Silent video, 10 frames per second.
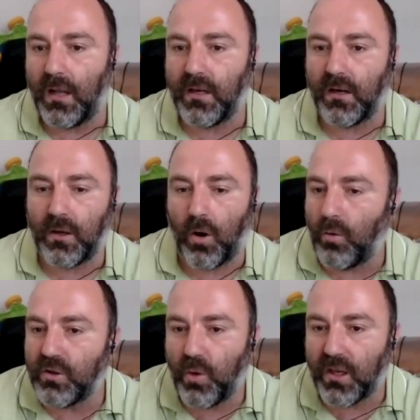They're
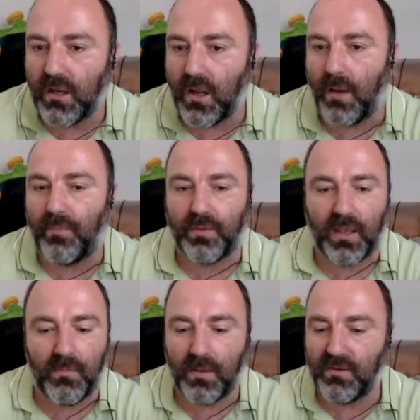always waking up.
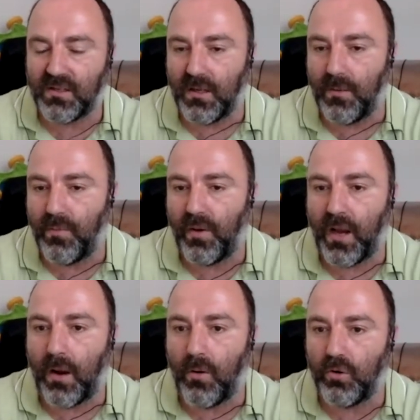They maybe sleep 1
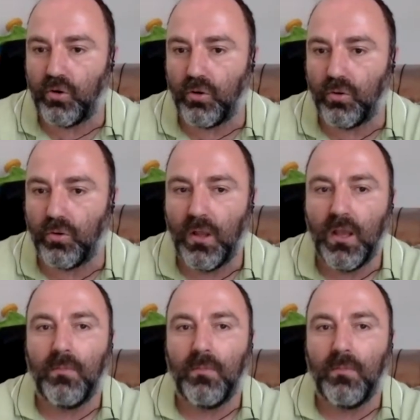hour or two,